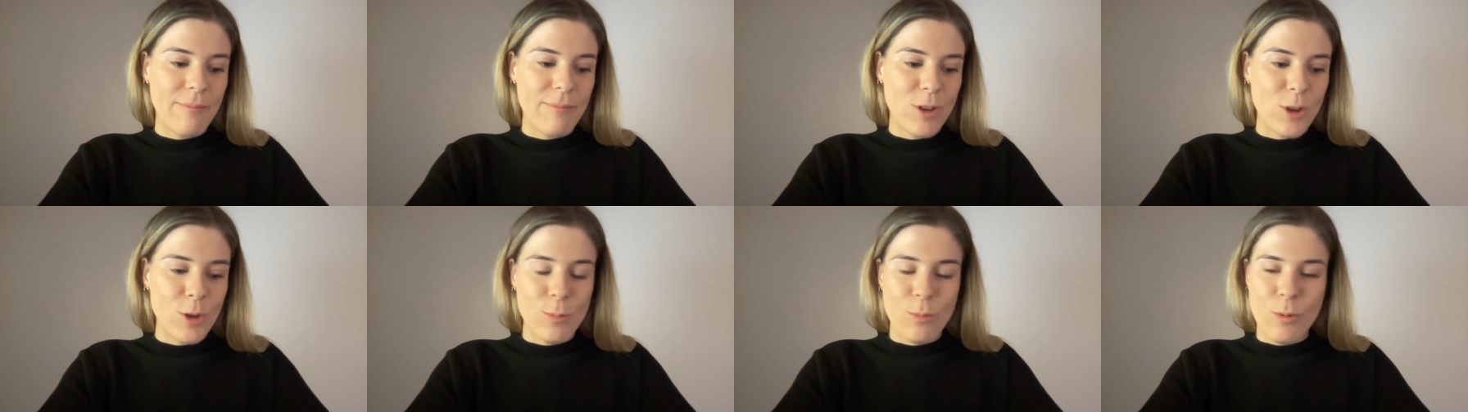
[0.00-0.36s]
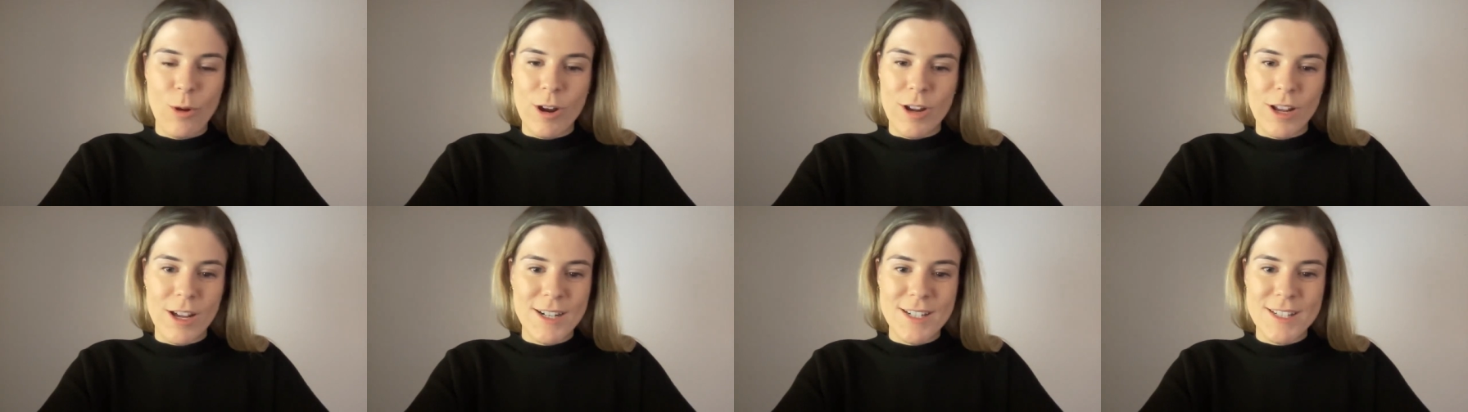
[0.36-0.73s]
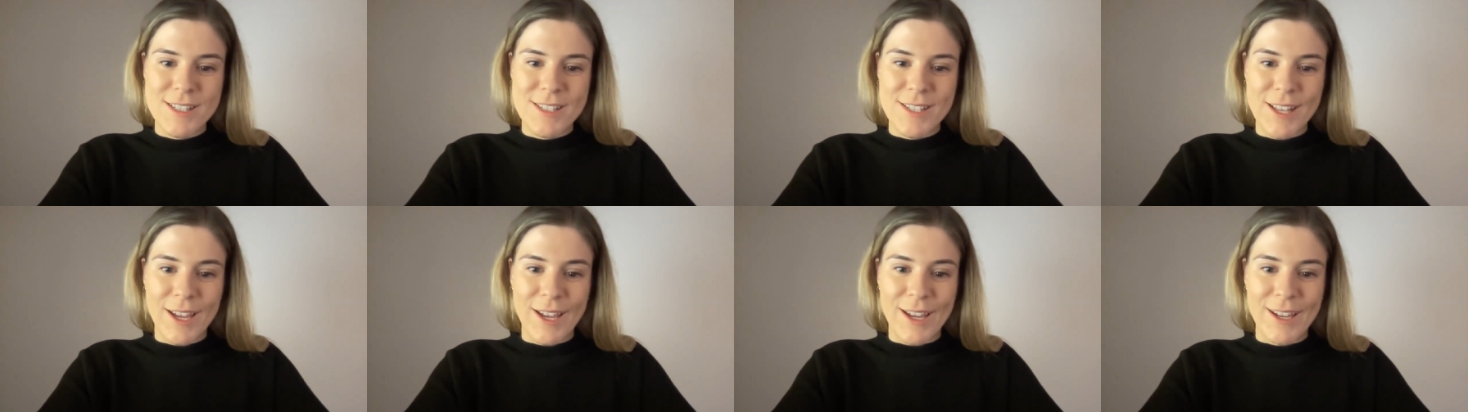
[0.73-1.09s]
good products.
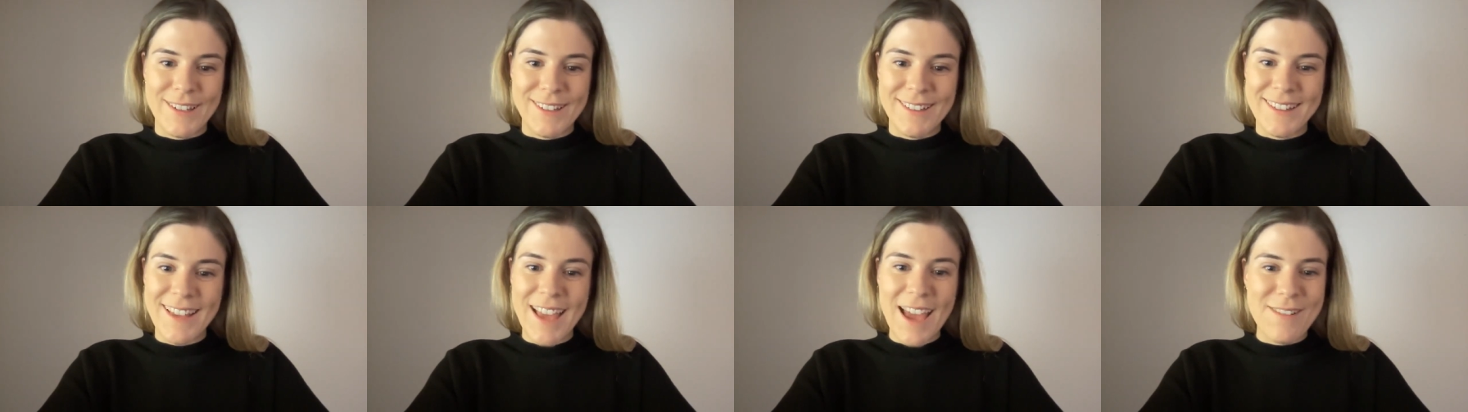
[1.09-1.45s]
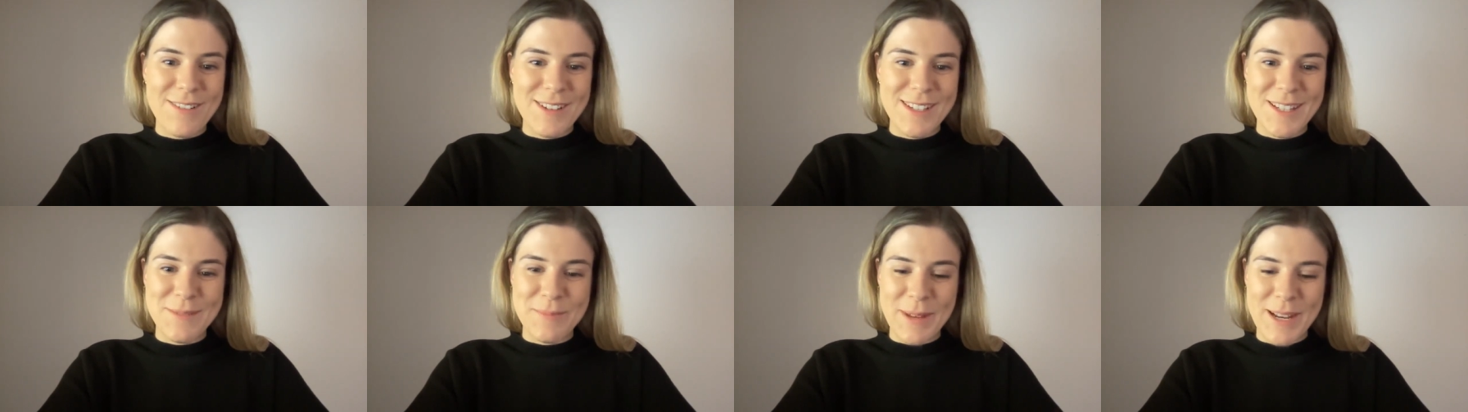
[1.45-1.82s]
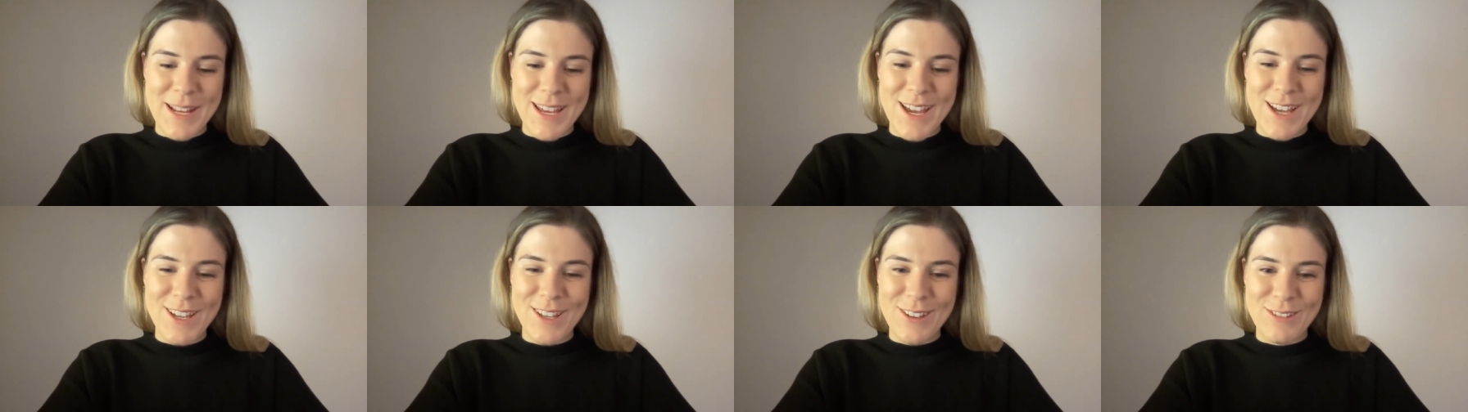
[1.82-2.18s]
So yeah, it's been
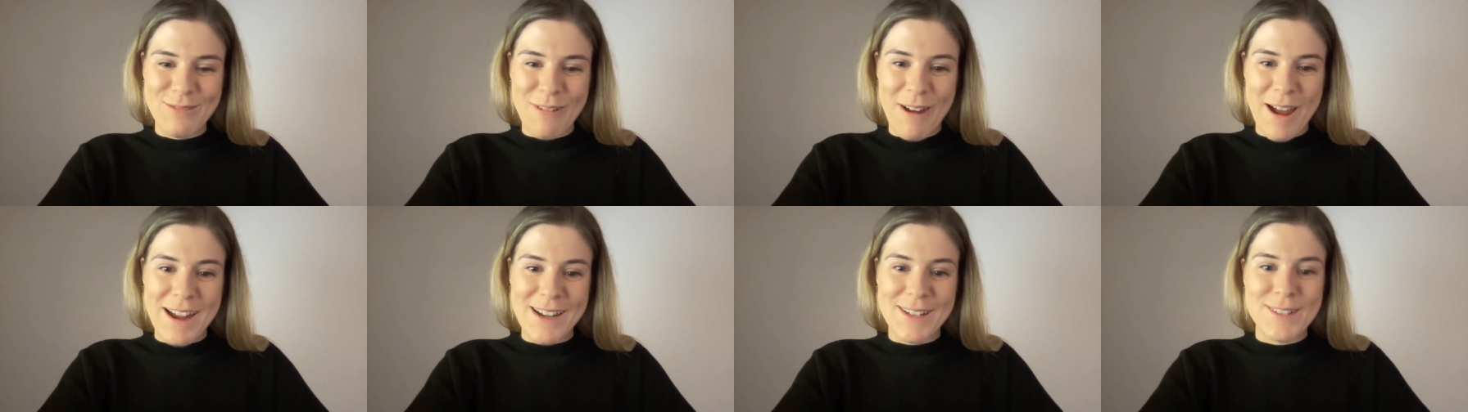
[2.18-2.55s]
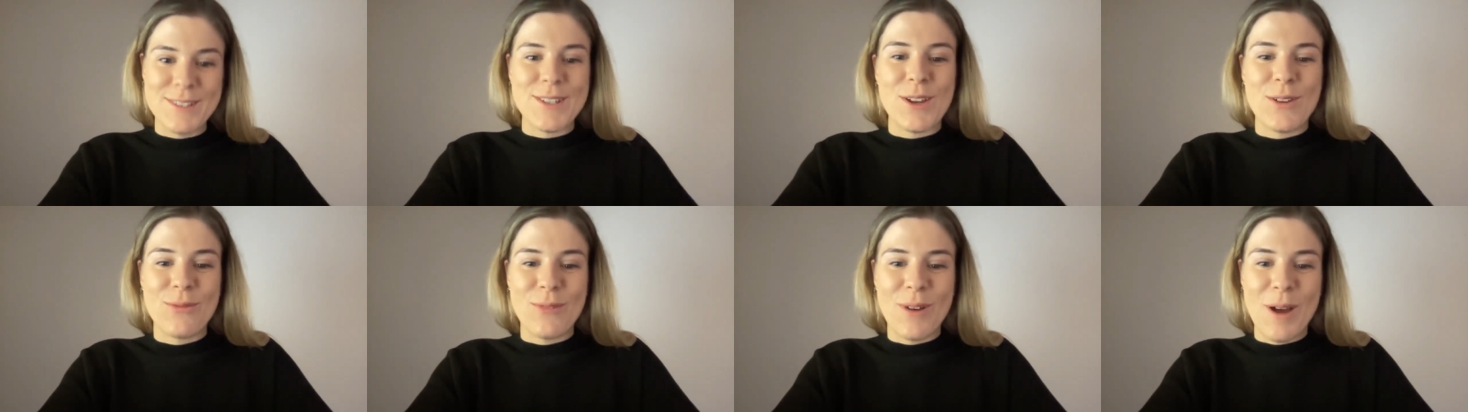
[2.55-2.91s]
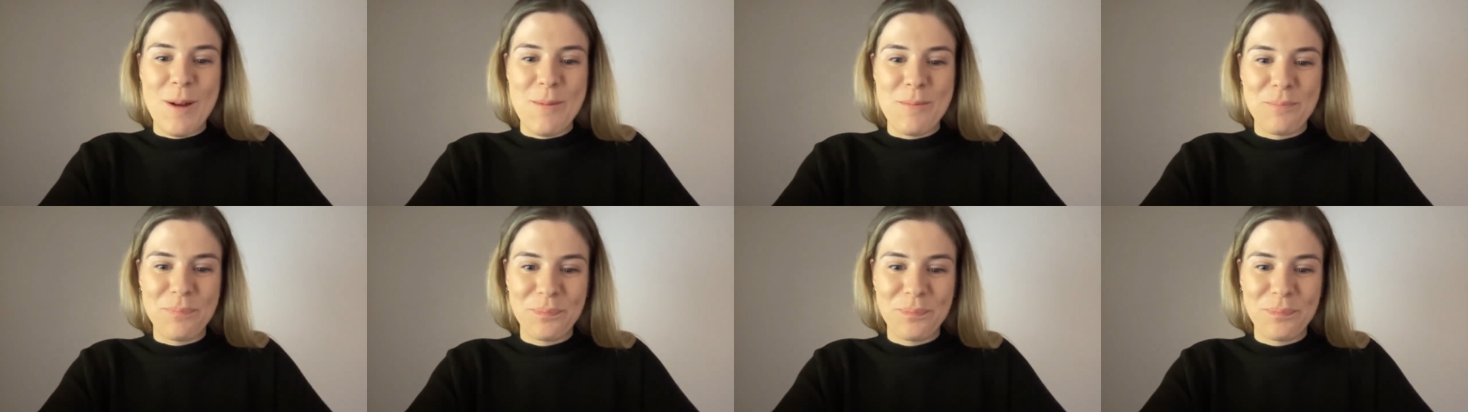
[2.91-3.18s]
a good ride so far.